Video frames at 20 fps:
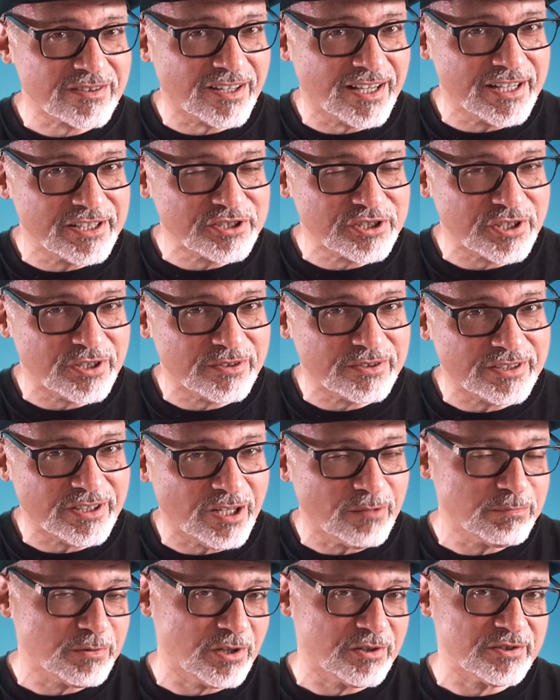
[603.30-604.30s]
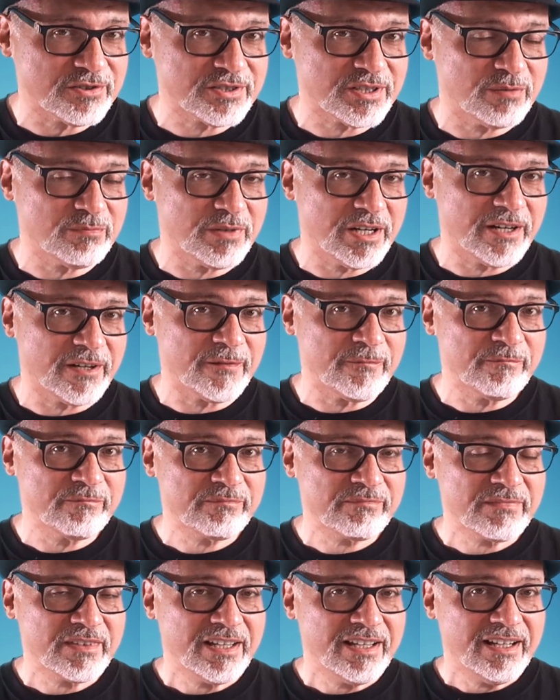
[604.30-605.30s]
slideshow and upload it somewhere.
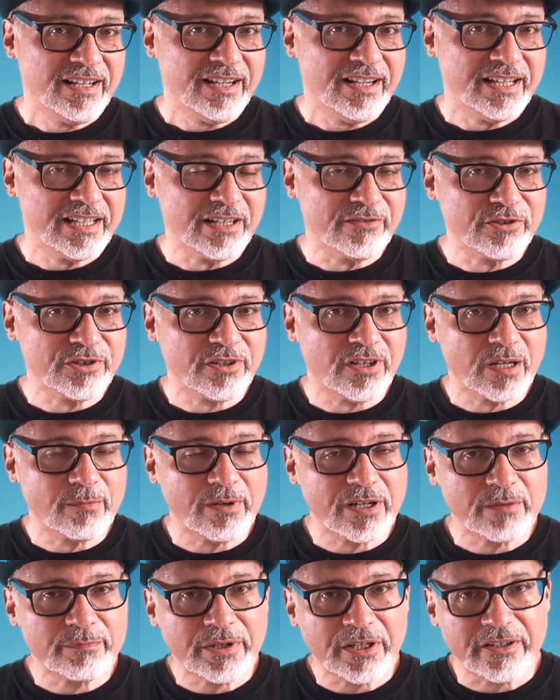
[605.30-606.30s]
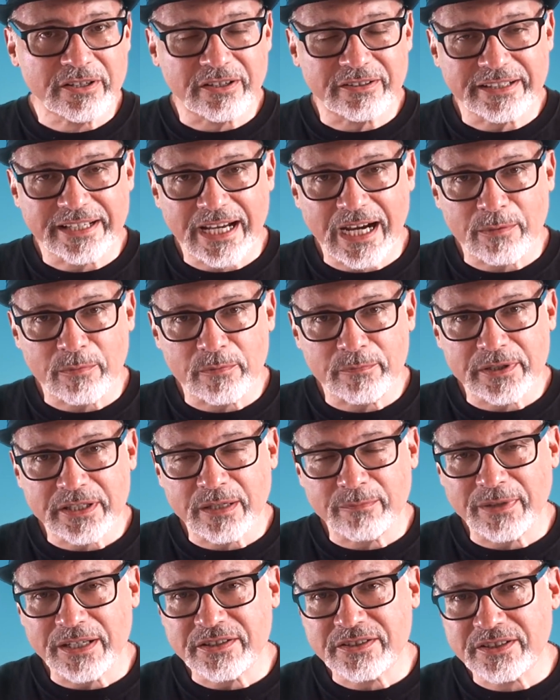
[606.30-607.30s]
I never thought about appearing on camera, but
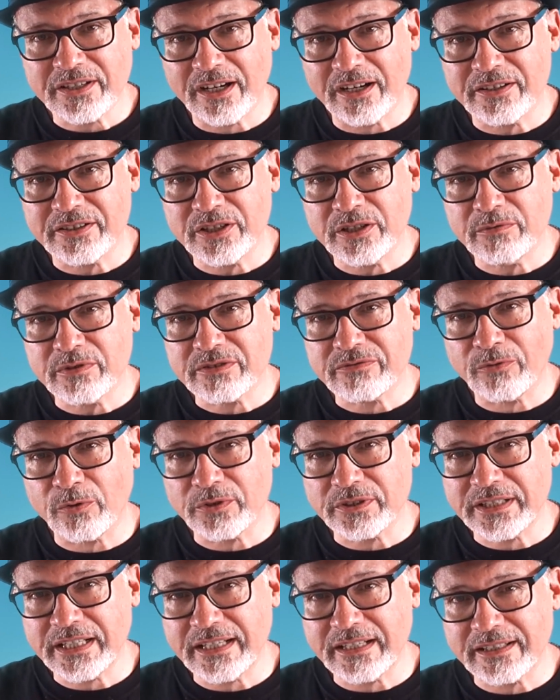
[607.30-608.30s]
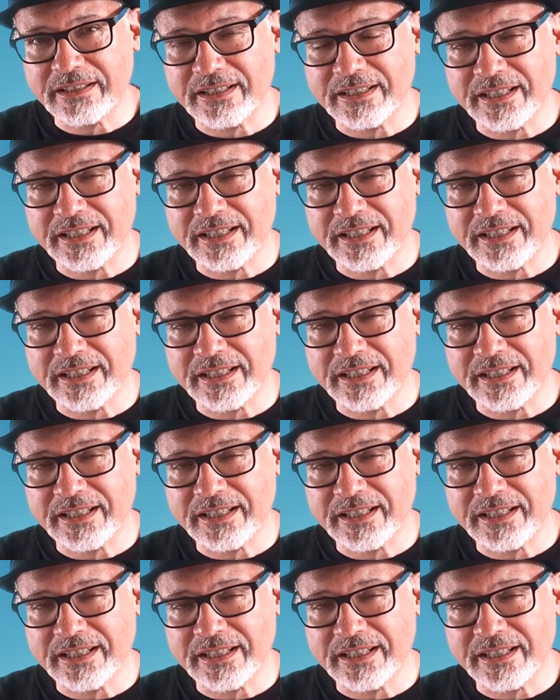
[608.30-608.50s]
then my son, who was 14 at